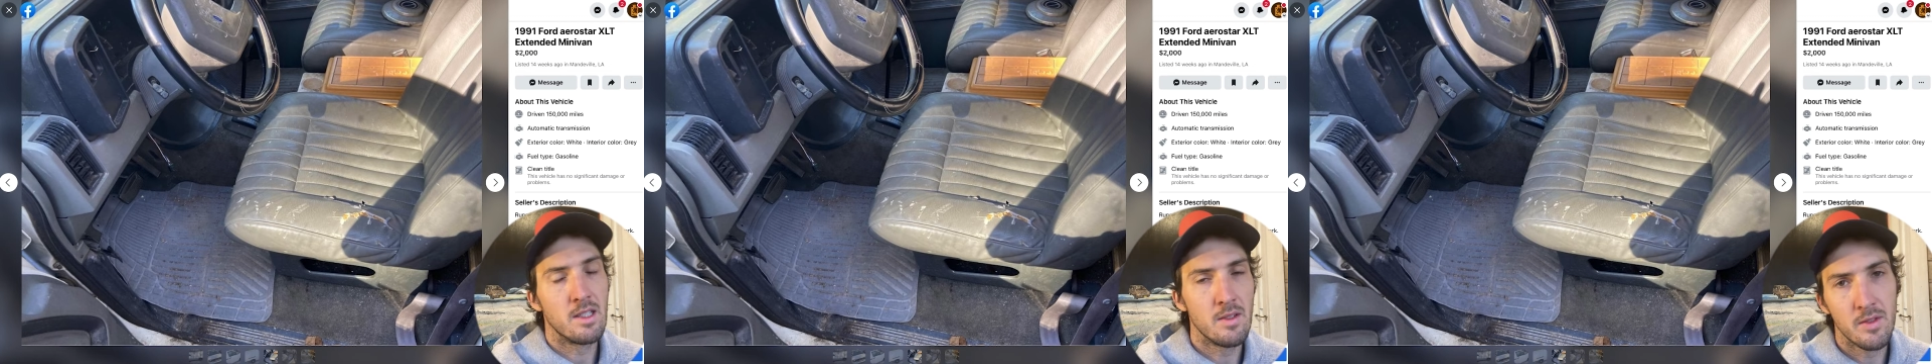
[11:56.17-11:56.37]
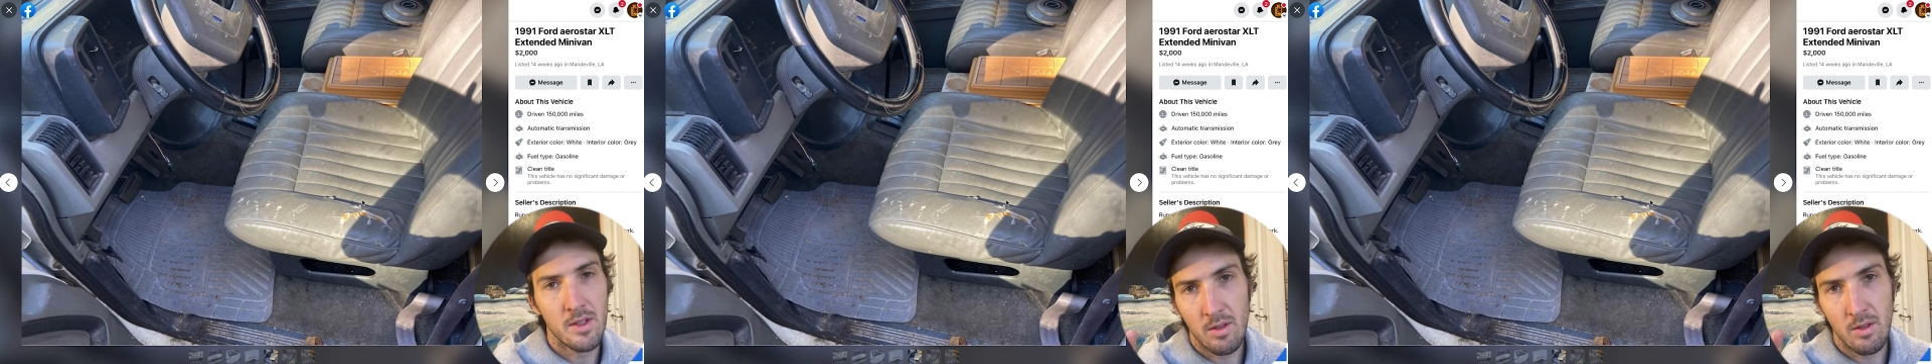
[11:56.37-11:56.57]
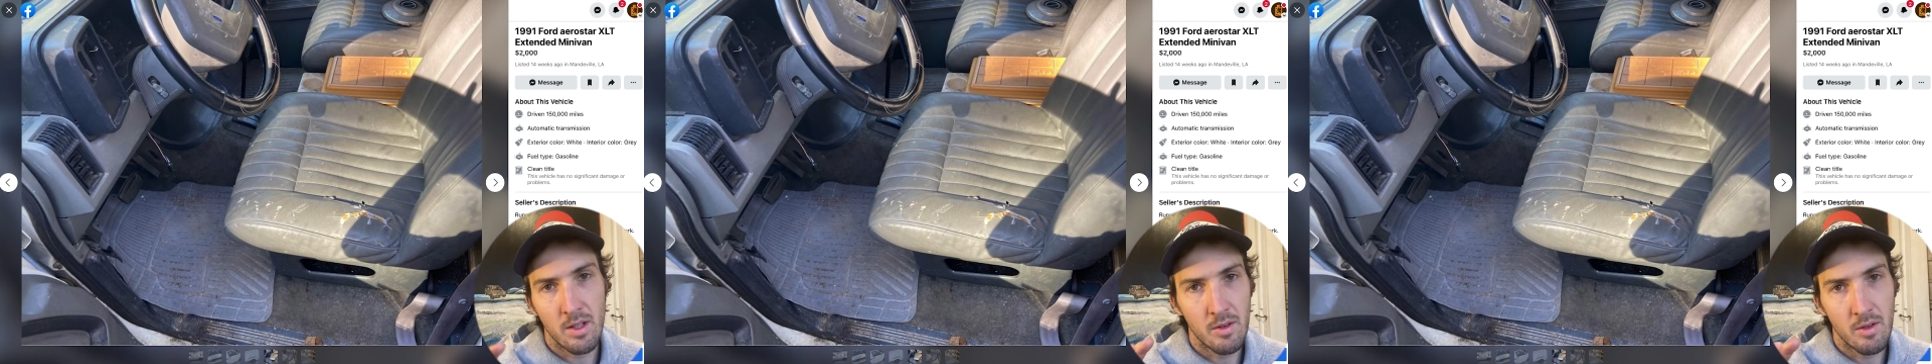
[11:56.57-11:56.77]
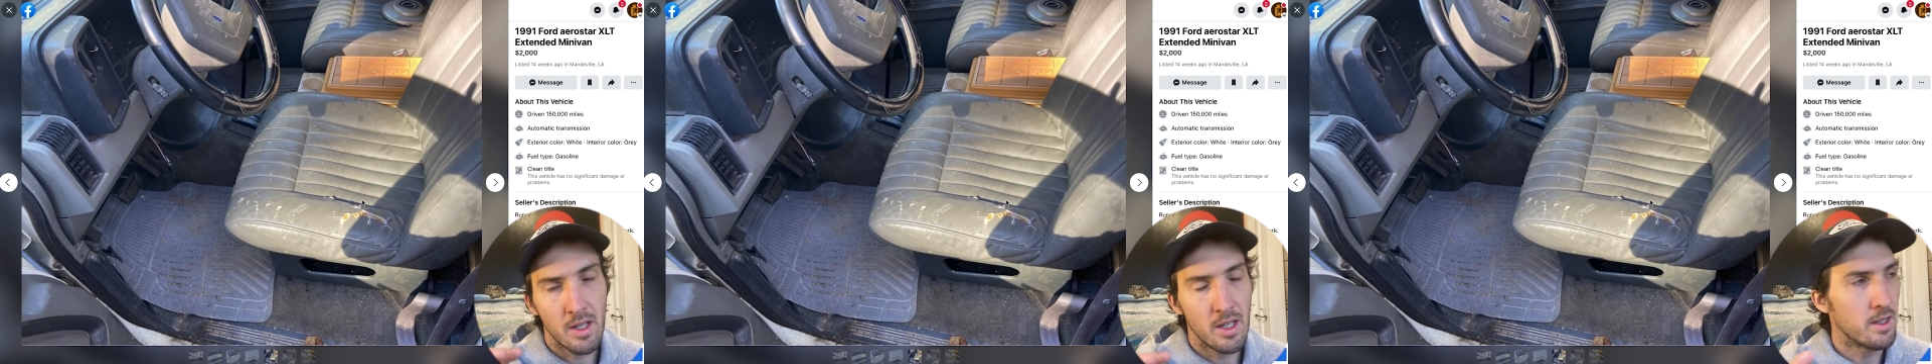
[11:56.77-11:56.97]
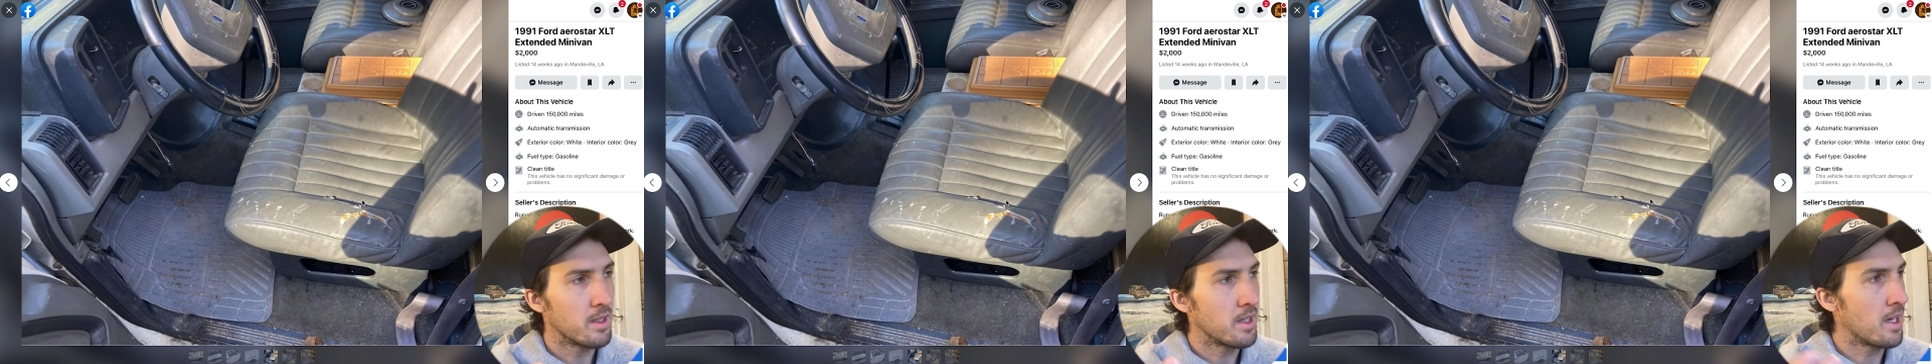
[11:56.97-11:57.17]
even though they were
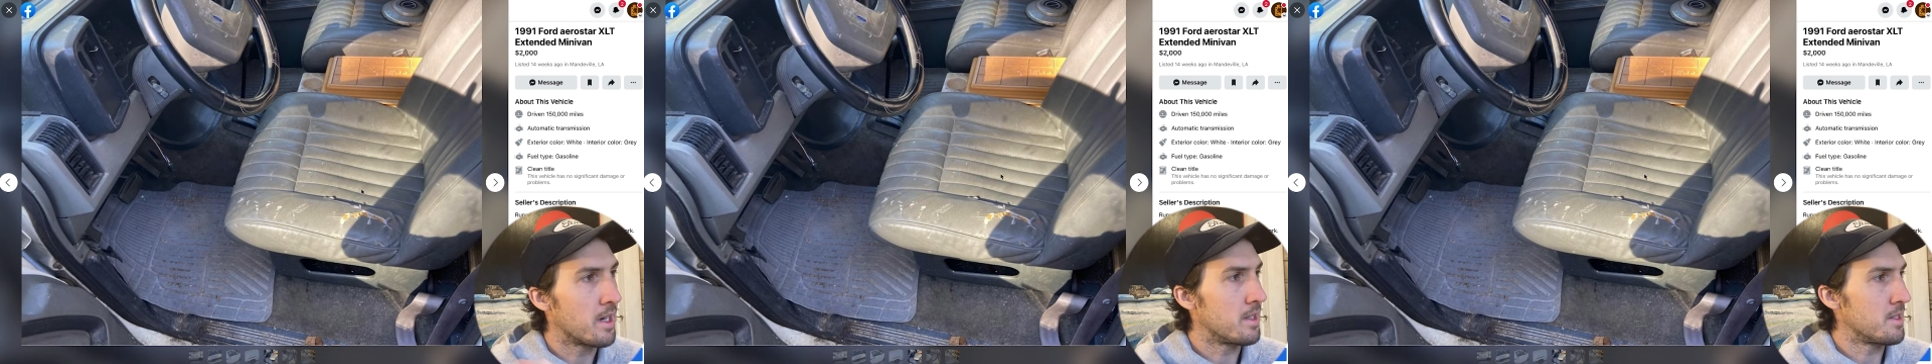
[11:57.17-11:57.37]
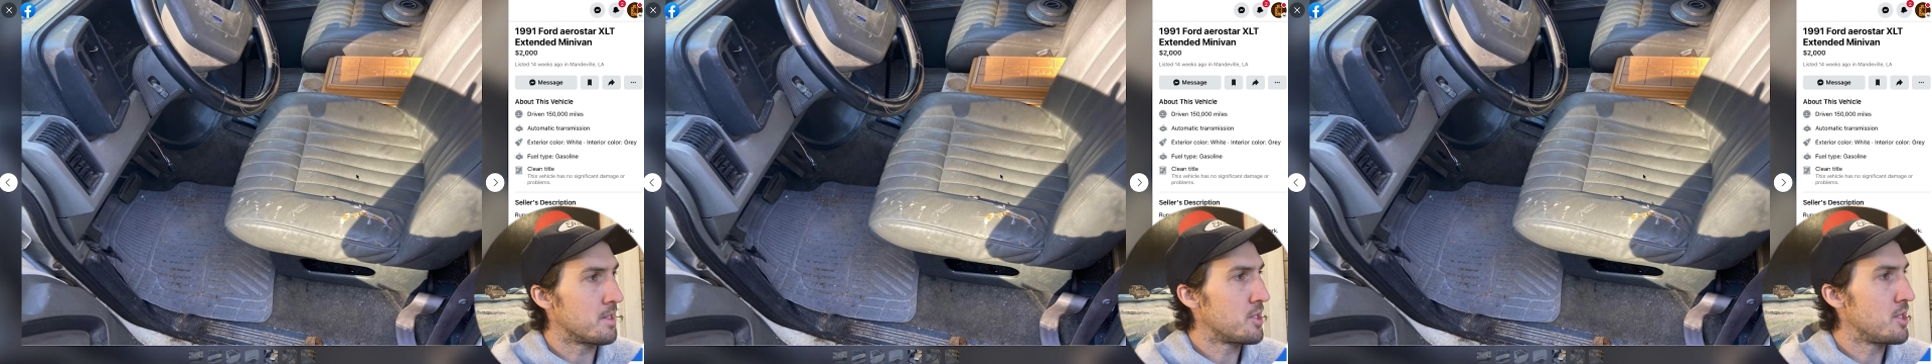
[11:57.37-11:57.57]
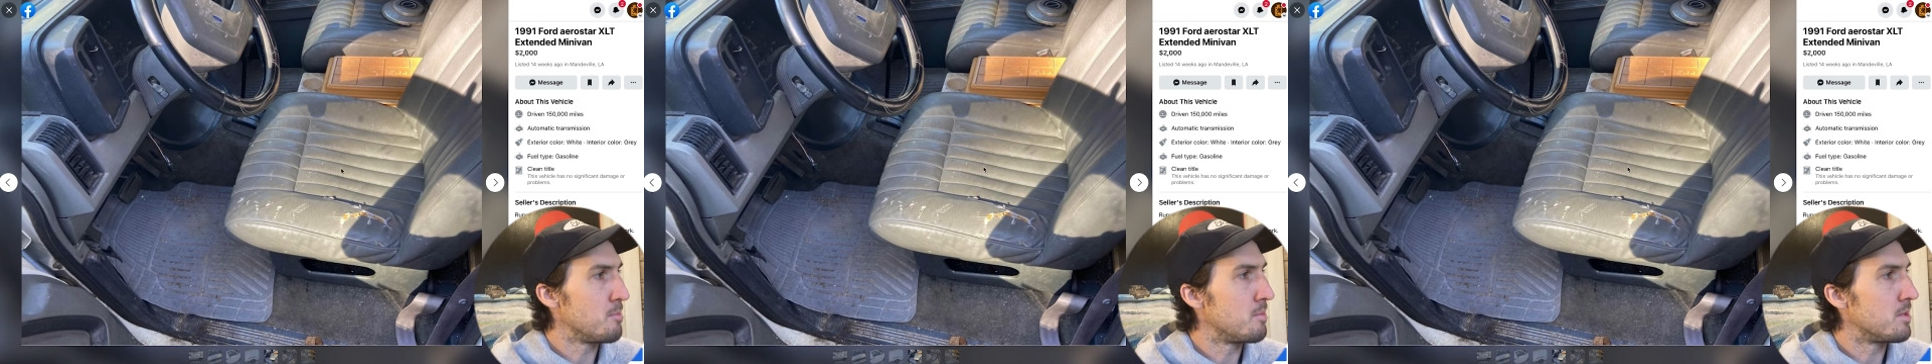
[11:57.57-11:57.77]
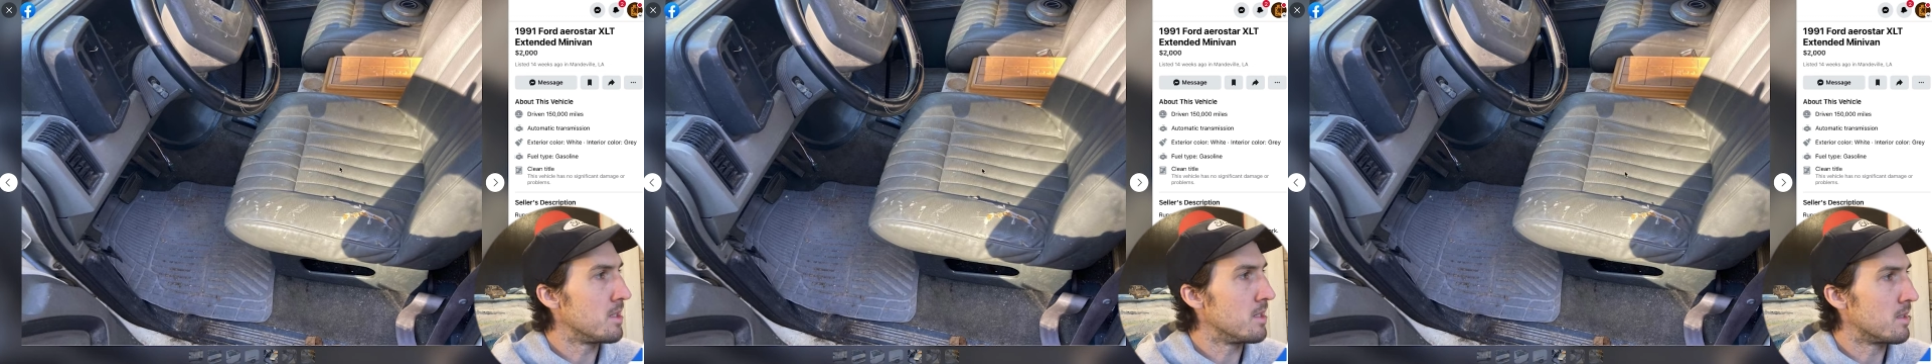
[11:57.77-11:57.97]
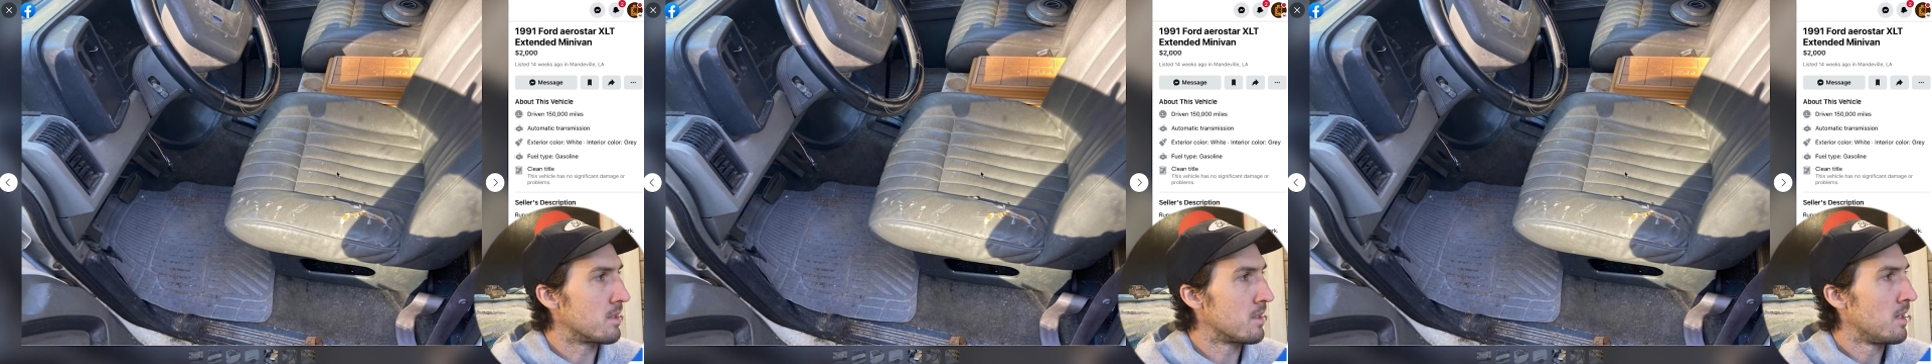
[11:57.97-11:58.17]
like kind of the cheap
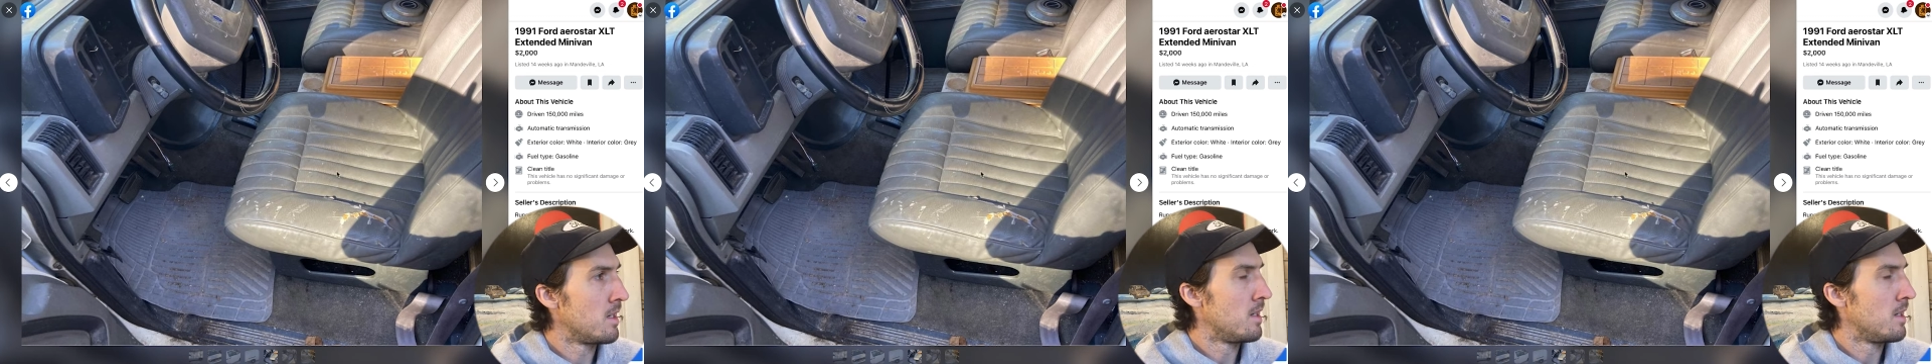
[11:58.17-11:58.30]
seats.